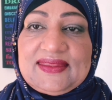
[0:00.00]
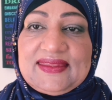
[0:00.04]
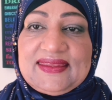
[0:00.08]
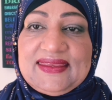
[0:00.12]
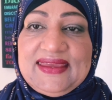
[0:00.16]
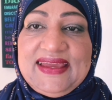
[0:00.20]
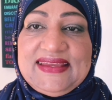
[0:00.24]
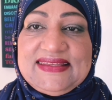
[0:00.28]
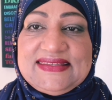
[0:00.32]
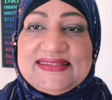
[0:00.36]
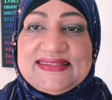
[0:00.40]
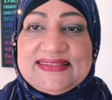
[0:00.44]

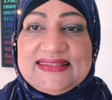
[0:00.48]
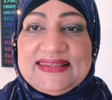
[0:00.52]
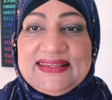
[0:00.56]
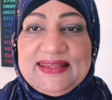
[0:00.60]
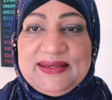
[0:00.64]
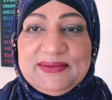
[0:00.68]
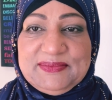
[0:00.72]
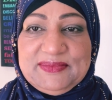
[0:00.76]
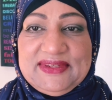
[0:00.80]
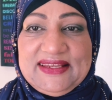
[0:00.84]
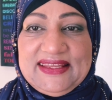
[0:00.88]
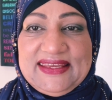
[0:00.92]

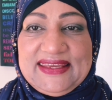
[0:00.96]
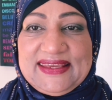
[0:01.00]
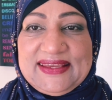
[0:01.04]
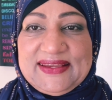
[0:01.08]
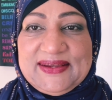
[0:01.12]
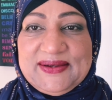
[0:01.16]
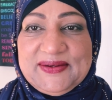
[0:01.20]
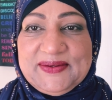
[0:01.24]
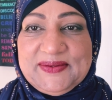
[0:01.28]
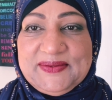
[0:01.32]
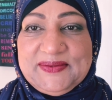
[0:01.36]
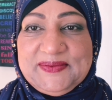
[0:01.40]

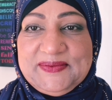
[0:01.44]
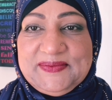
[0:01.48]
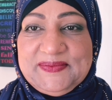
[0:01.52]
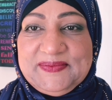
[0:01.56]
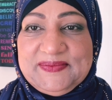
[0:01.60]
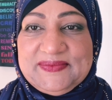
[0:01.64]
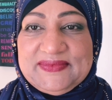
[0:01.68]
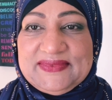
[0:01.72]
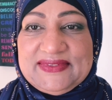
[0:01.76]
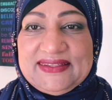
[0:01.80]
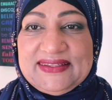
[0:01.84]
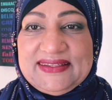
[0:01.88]
Assalamu-Alaikum.
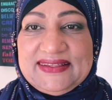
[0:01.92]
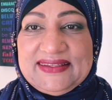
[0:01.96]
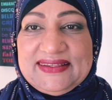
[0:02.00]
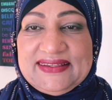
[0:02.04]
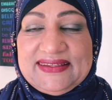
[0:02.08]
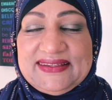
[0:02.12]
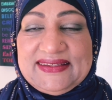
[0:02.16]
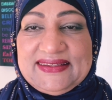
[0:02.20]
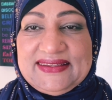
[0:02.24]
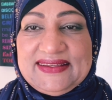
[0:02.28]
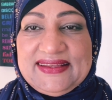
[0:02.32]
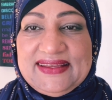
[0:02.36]

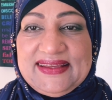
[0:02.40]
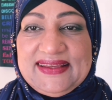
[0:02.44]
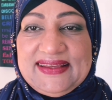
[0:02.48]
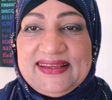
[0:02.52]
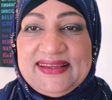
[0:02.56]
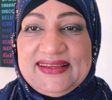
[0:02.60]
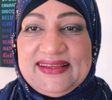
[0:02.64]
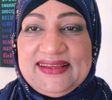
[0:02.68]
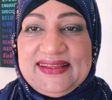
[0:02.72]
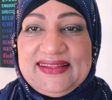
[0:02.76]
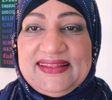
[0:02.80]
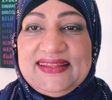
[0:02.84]

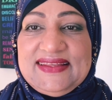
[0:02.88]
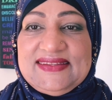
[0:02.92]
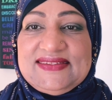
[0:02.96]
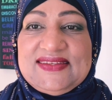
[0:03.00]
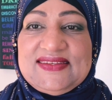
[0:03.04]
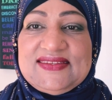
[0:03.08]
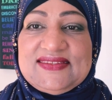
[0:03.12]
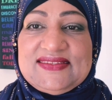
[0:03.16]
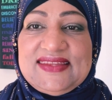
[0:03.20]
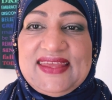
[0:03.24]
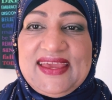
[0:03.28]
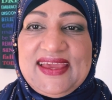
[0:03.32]
This
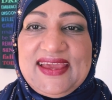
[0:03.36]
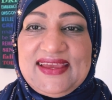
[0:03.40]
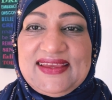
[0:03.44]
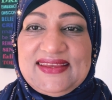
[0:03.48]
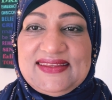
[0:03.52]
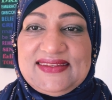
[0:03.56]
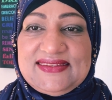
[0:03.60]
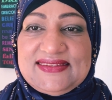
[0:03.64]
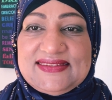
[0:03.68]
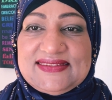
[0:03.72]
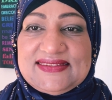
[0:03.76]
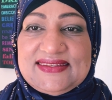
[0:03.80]
is
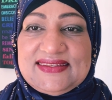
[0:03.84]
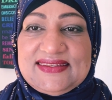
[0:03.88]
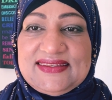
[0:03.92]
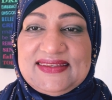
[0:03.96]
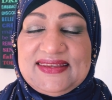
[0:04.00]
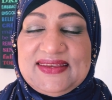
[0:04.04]
Naz